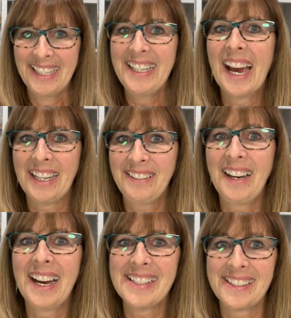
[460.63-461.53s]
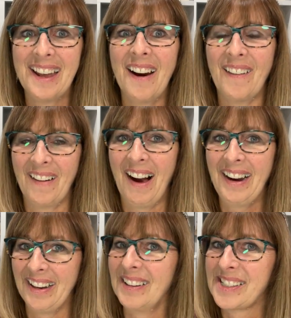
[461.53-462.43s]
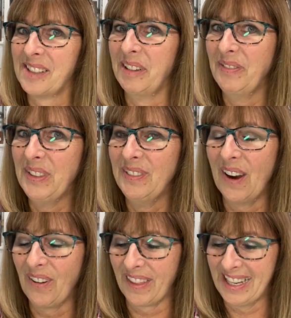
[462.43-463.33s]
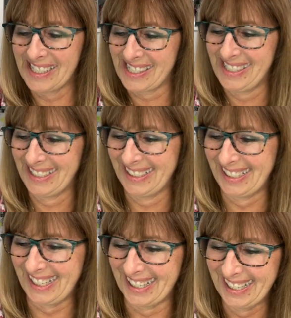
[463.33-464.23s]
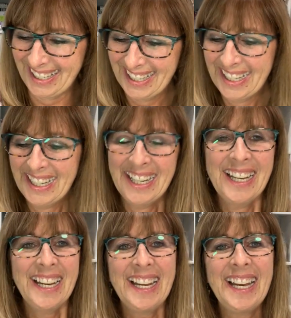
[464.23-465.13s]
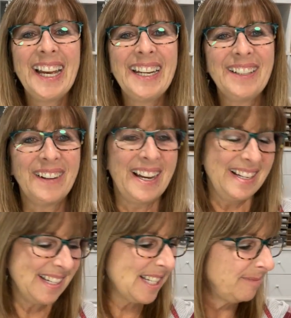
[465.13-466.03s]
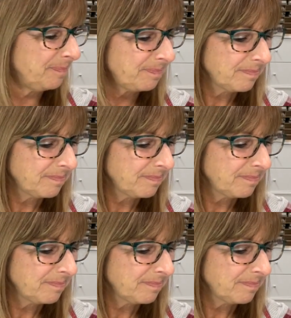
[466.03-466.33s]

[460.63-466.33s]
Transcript: Yeah, you guys know. I know some of you know this. Anyways.